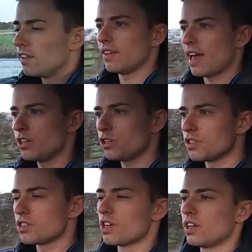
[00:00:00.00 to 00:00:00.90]
The
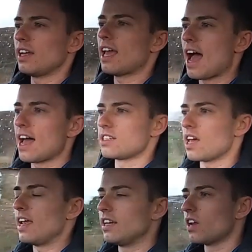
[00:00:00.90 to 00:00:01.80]
engine certainly has
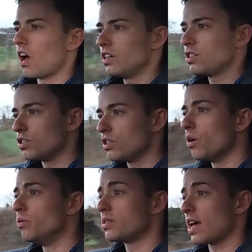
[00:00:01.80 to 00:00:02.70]
a nice
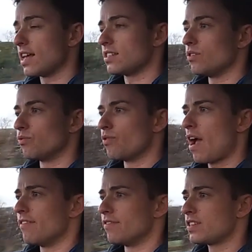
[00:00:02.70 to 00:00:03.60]
note as it
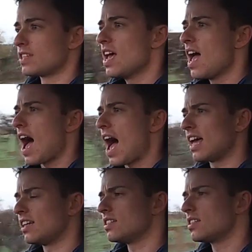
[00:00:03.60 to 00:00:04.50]
revs,
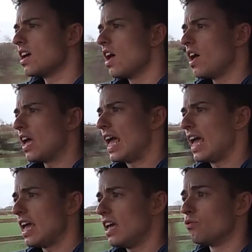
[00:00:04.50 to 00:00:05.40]
and
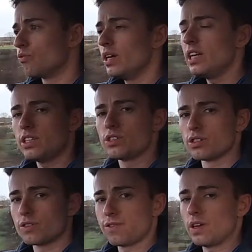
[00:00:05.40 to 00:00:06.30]
it really
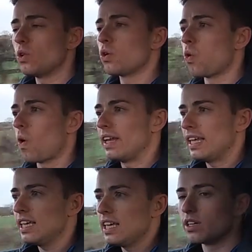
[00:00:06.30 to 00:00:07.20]
does feel quite
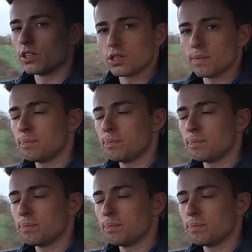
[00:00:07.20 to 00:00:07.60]
eager to